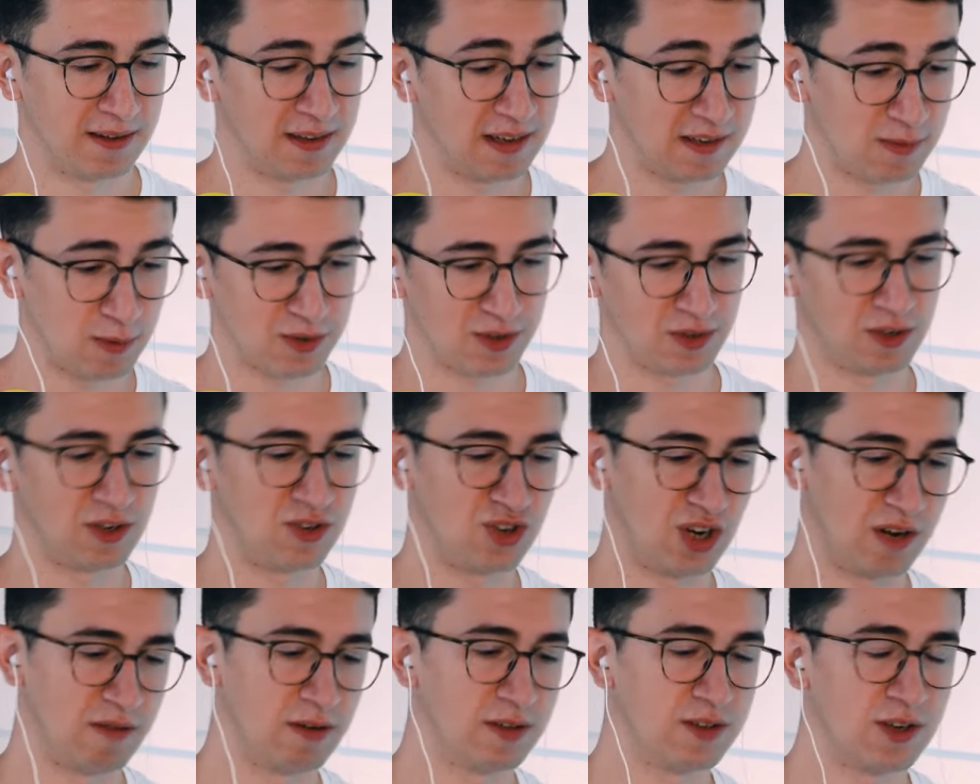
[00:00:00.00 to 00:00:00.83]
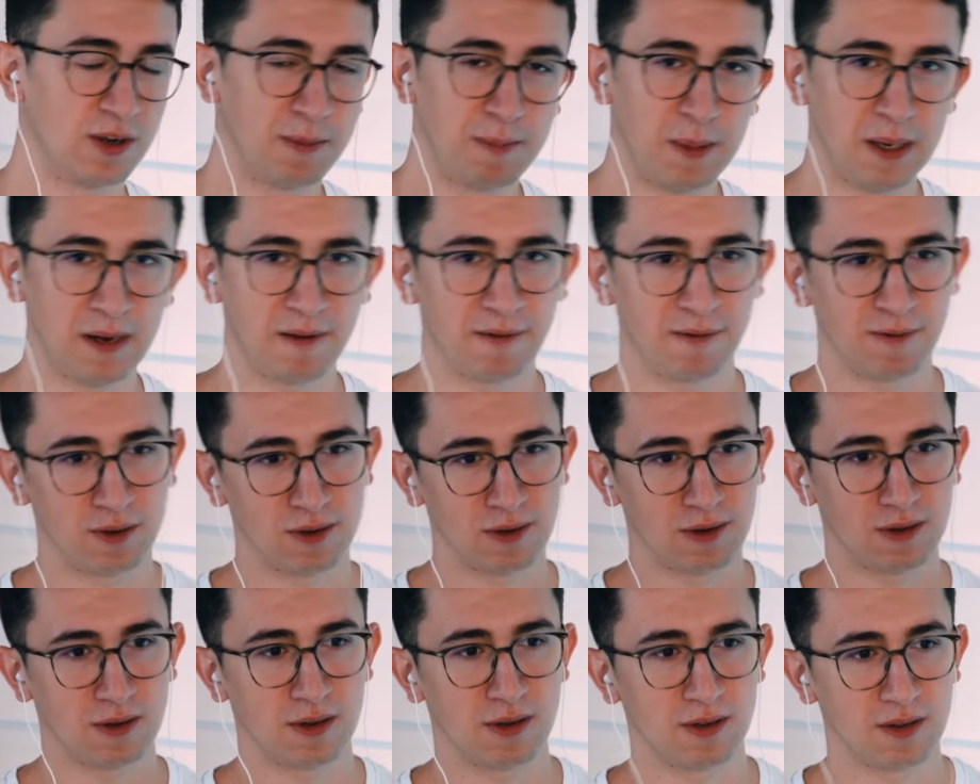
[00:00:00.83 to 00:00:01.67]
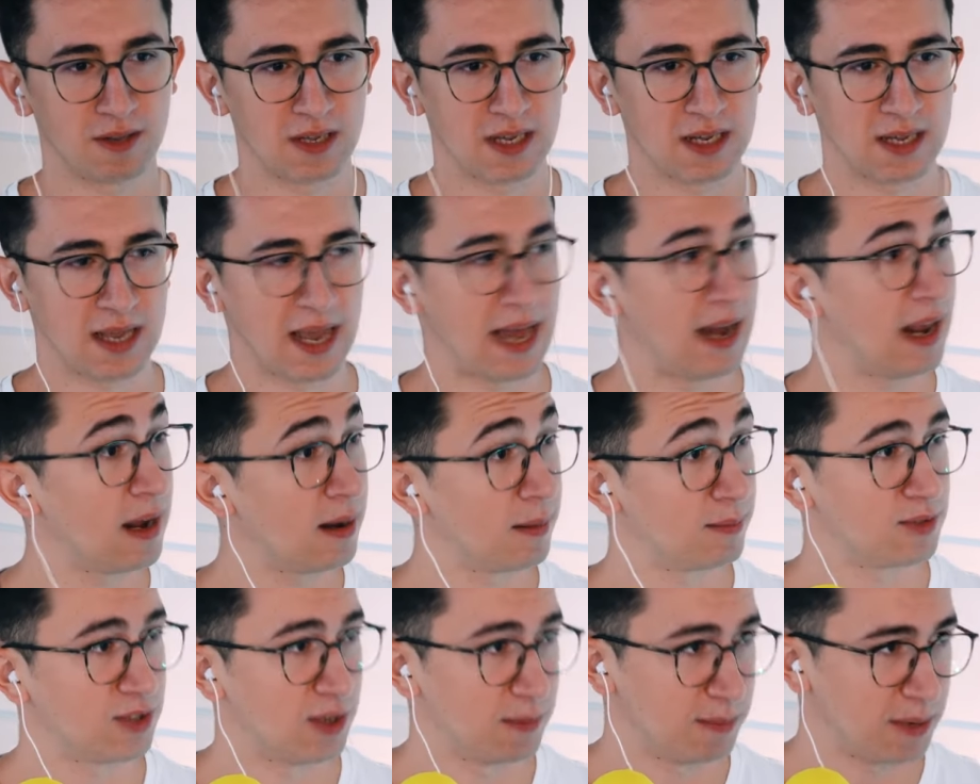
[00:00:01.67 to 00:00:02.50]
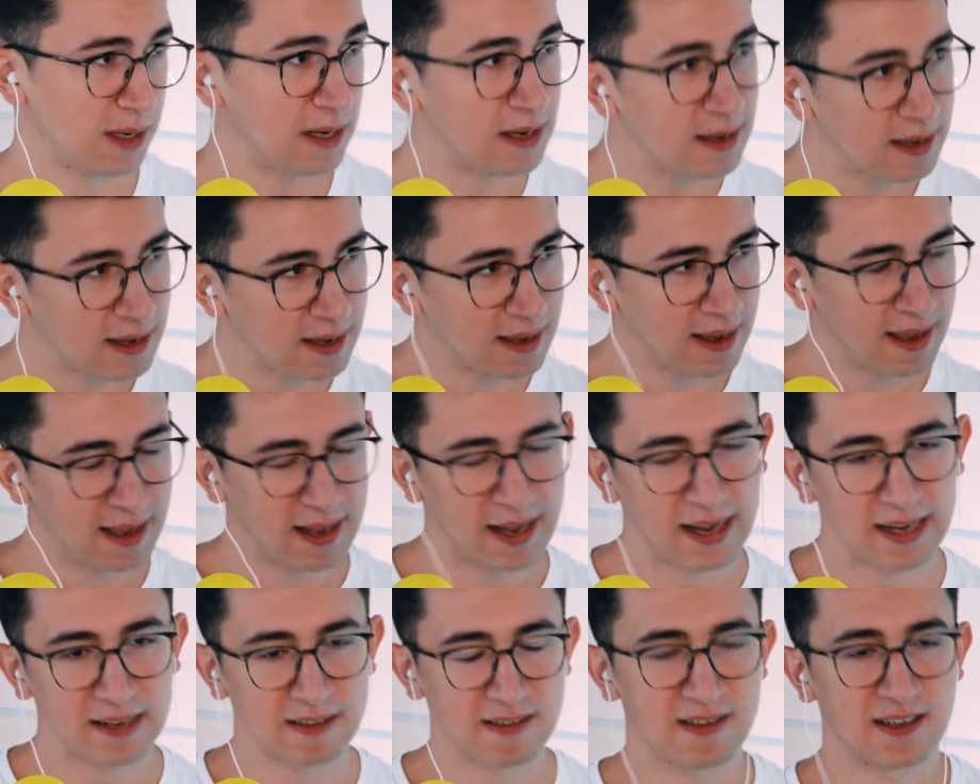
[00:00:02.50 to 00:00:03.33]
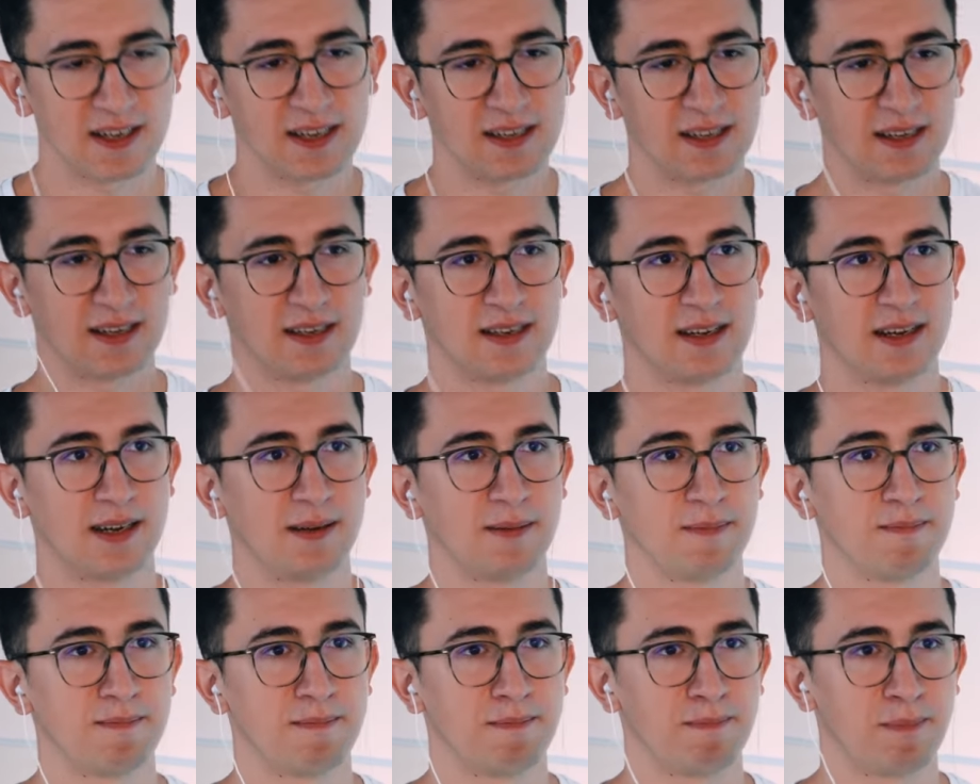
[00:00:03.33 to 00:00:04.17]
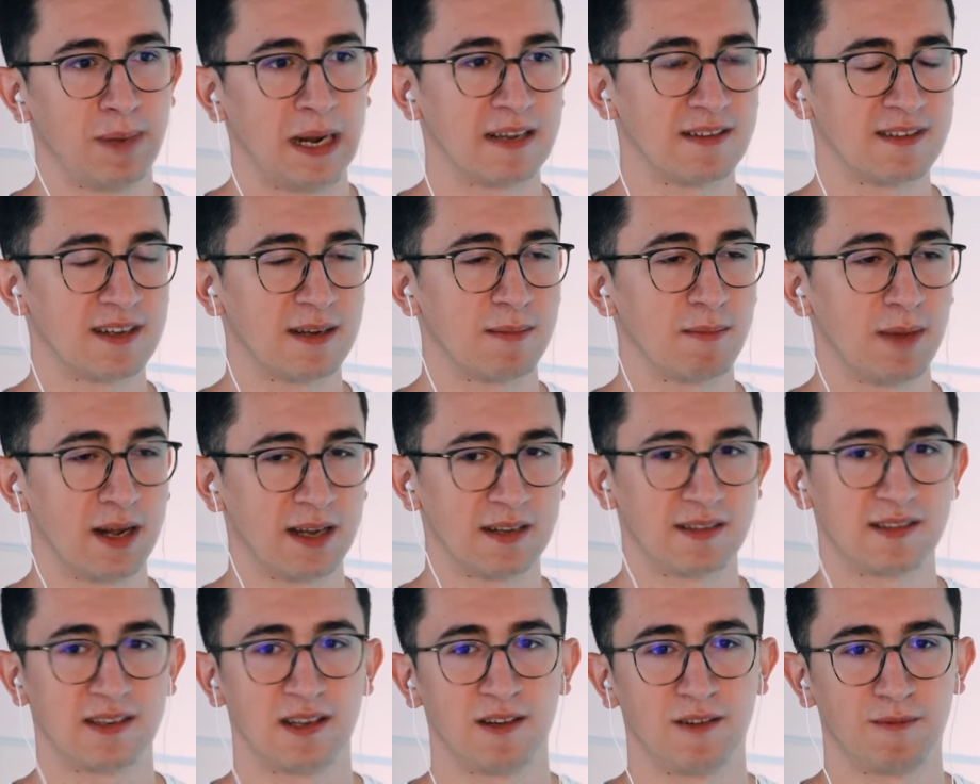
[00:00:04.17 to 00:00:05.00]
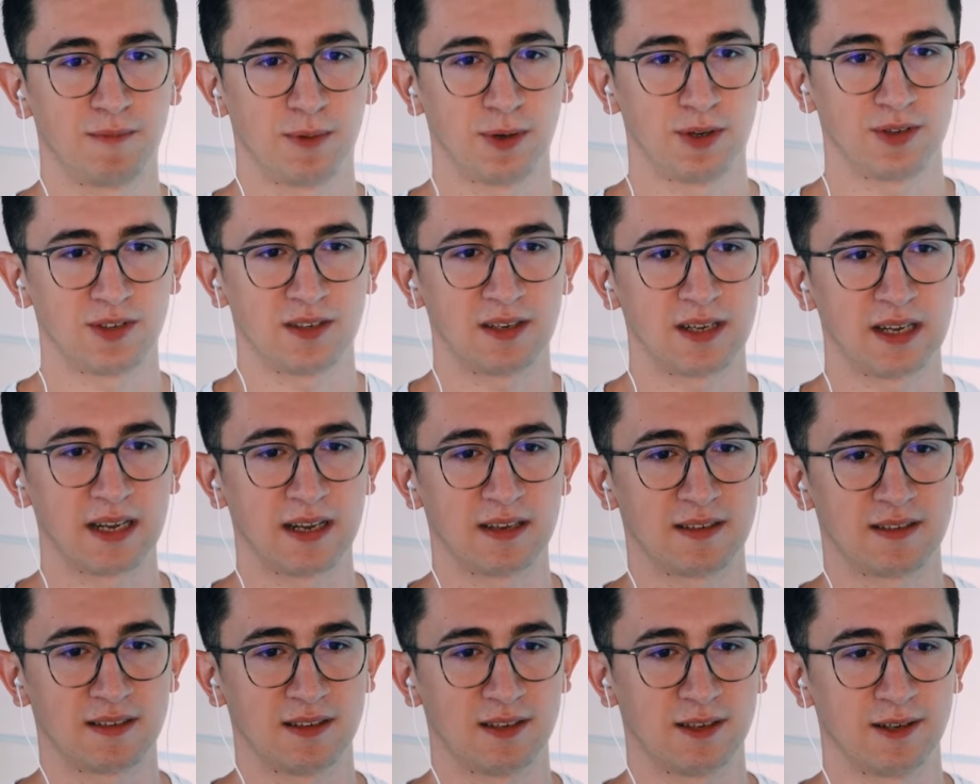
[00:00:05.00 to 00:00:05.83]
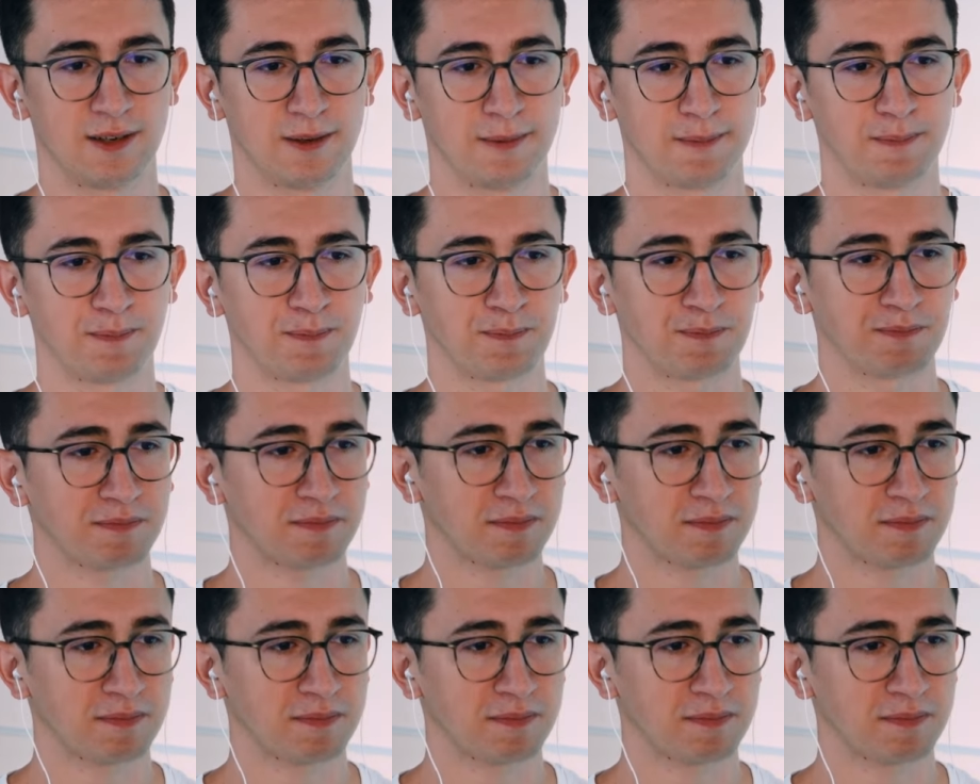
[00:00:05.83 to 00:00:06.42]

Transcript: This was on the general topic. For the LLM topic, I'd say that I'm placing myself personally as an